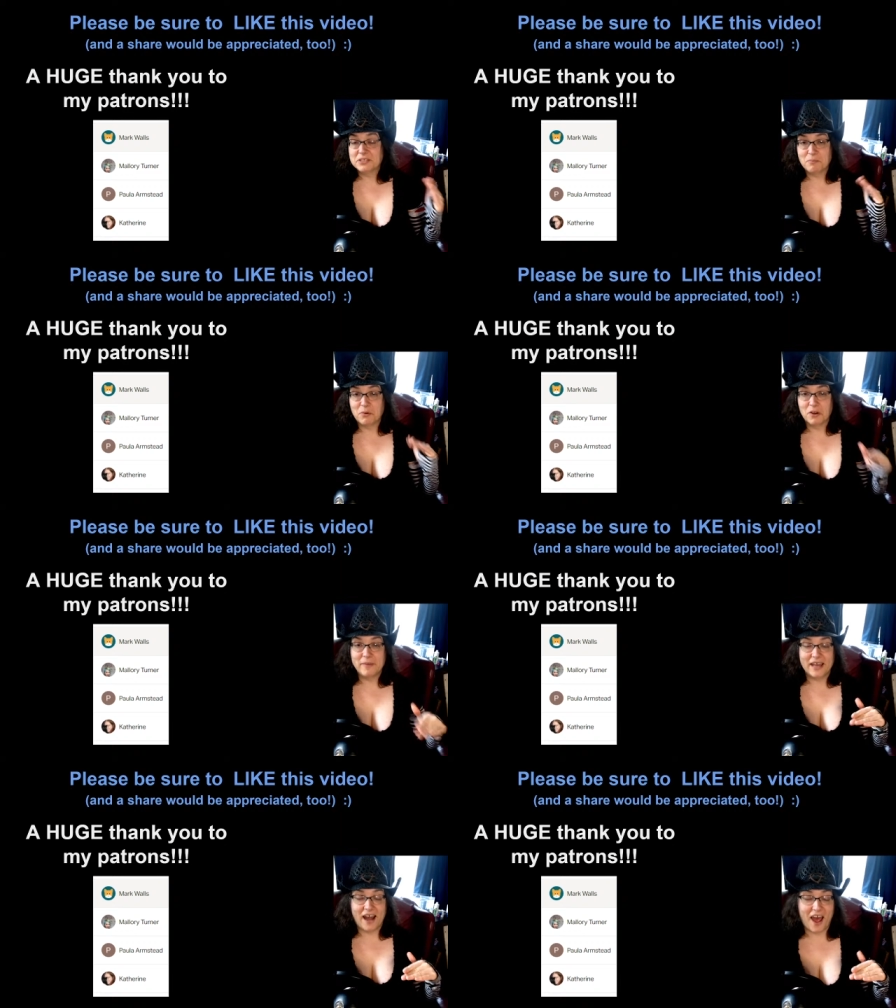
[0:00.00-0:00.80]
supporting
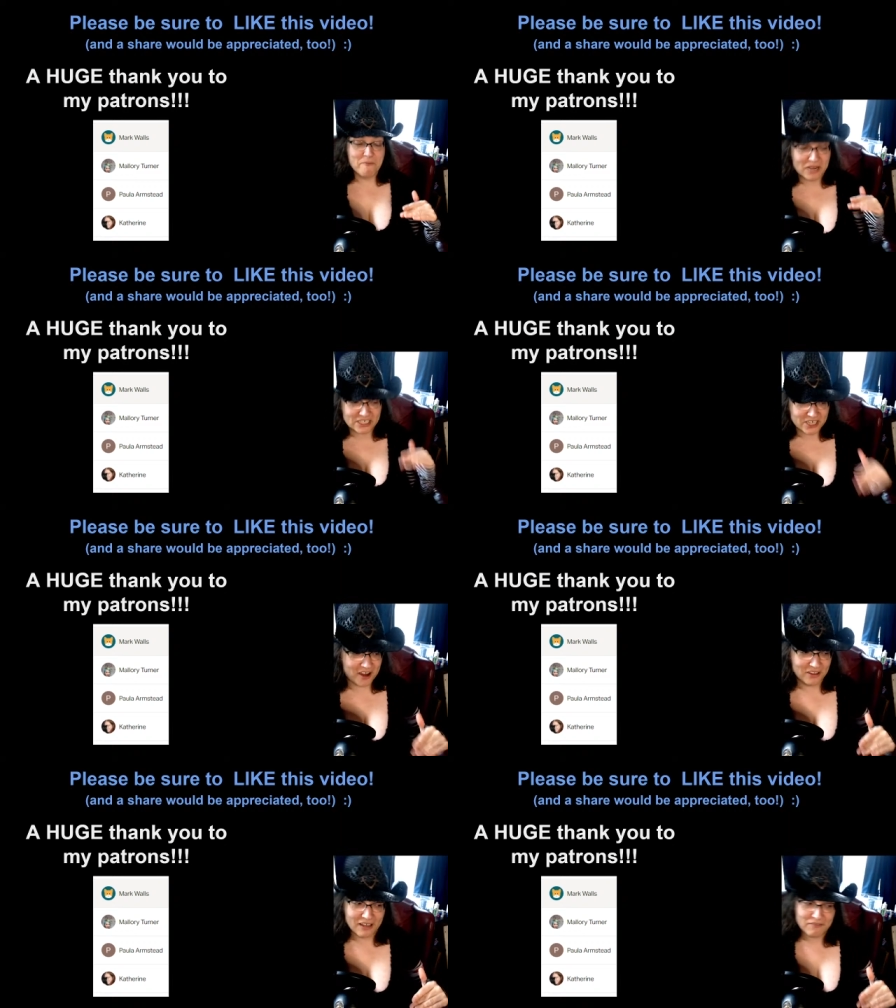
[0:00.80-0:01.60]
me at high, much
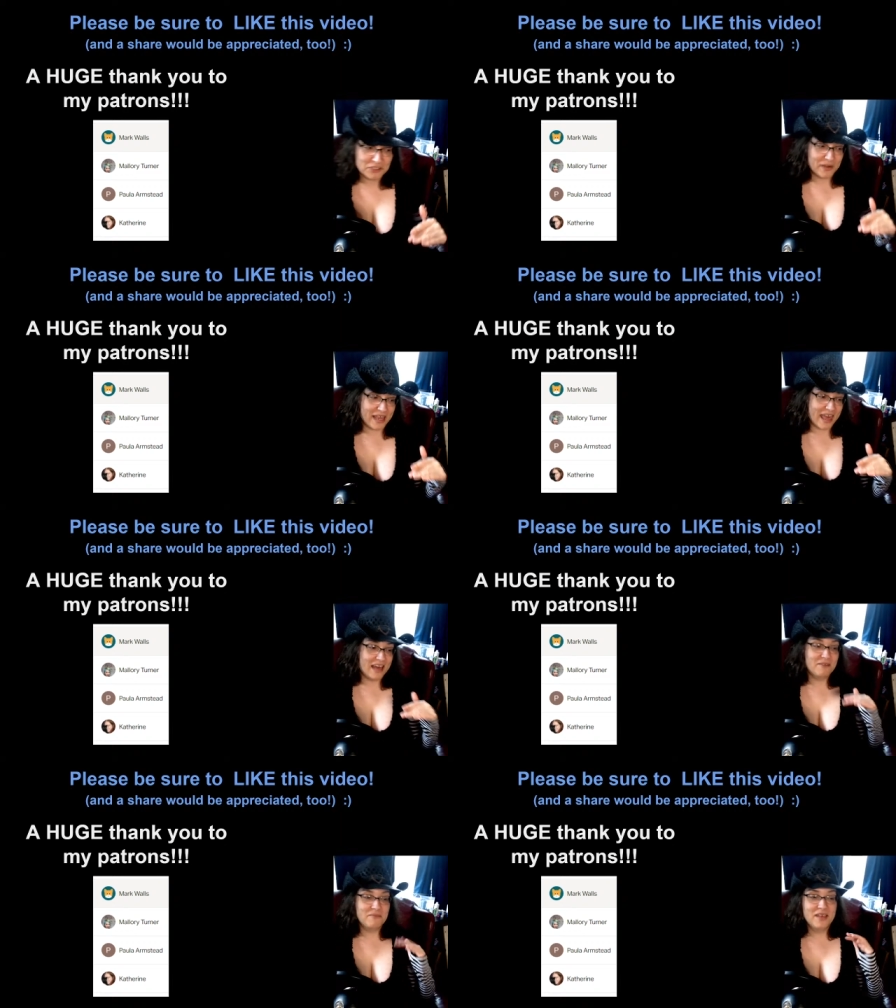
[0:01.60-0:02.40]
higher levels when I
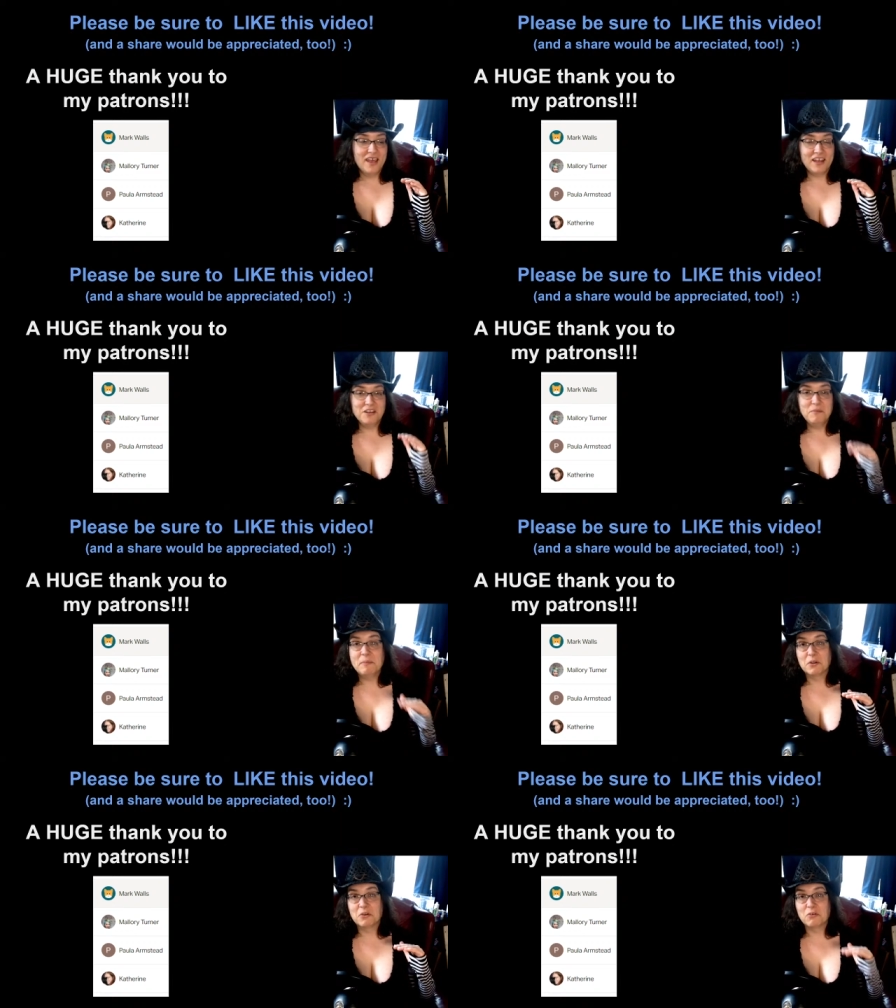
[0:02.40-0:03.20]
had them, and you
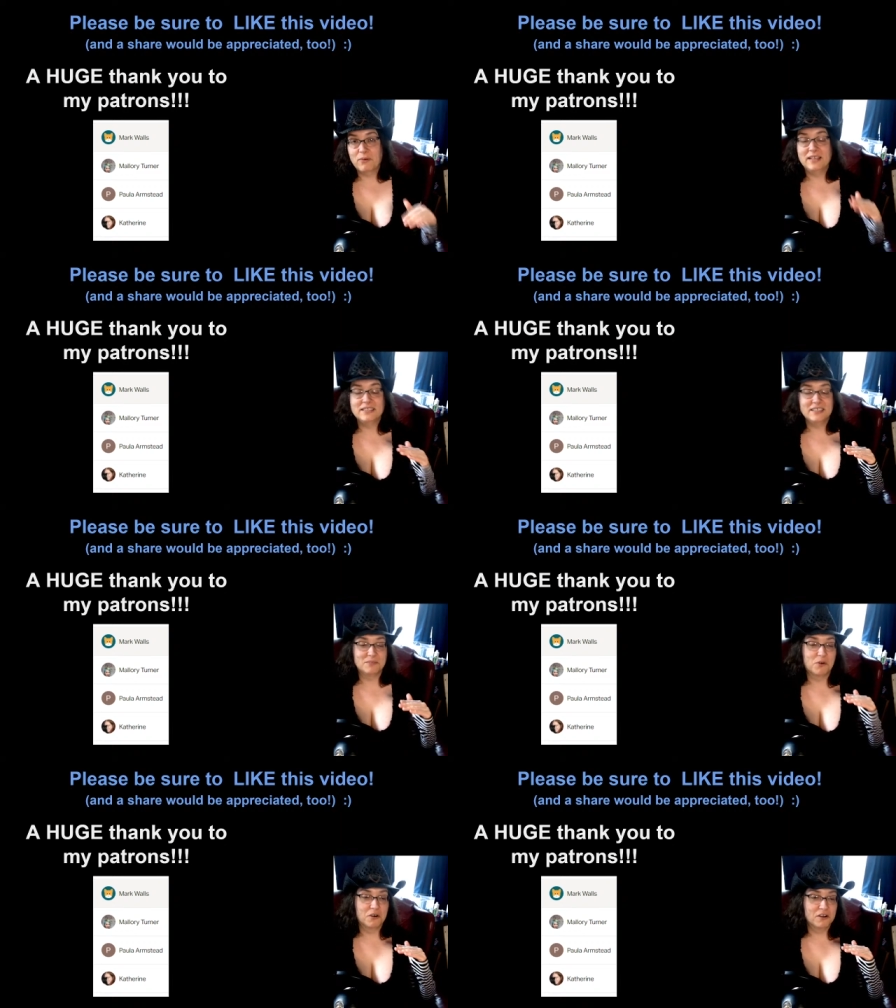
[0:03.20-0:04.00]
people are crazy
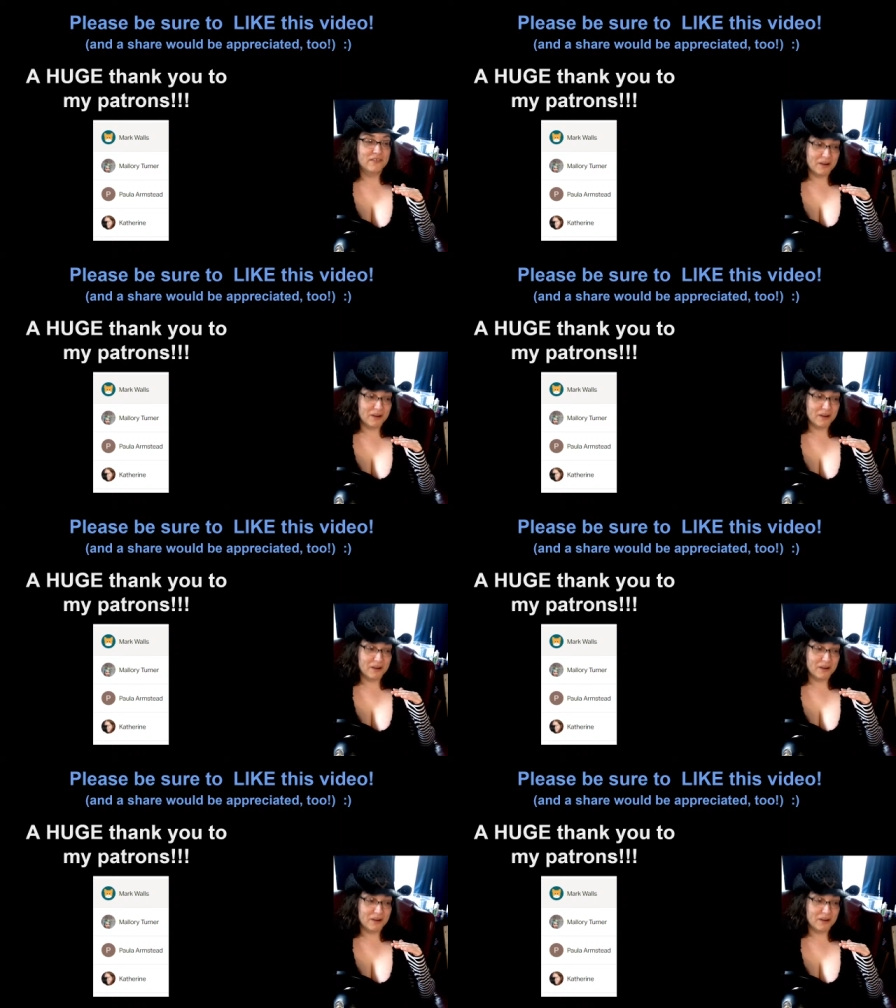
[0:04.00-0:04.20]
supportive, and